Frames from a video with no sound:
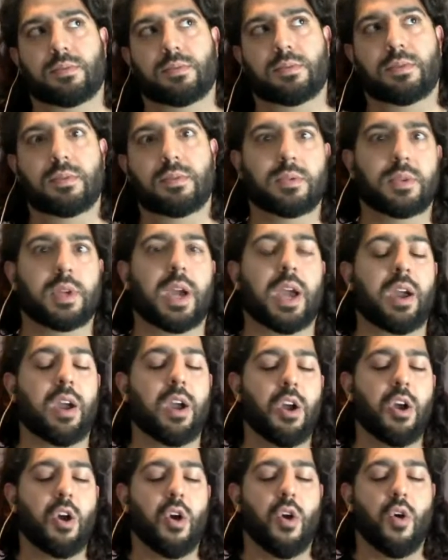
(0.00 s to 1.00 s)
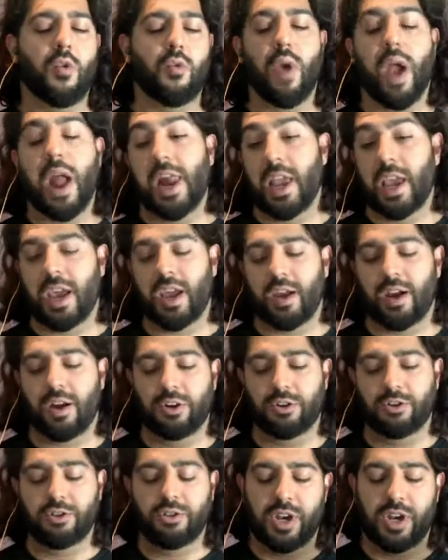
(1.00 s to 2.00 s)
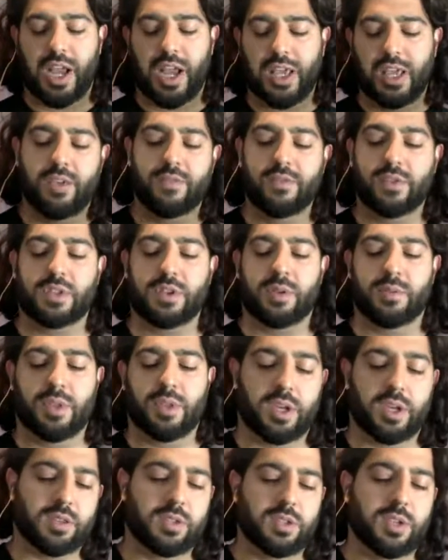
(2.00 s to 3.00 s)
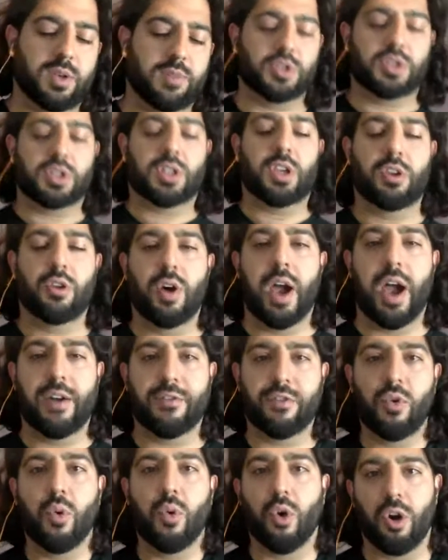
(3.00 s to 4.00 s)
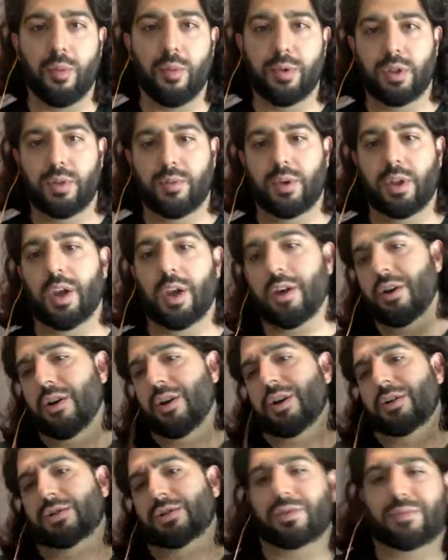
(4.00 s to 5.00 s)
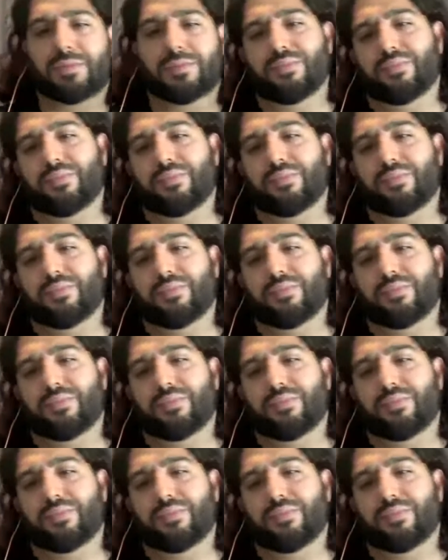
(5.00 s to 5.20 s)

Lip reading: like, writing under the naive assumption that you'll have quorum and then be like, oh, I'll just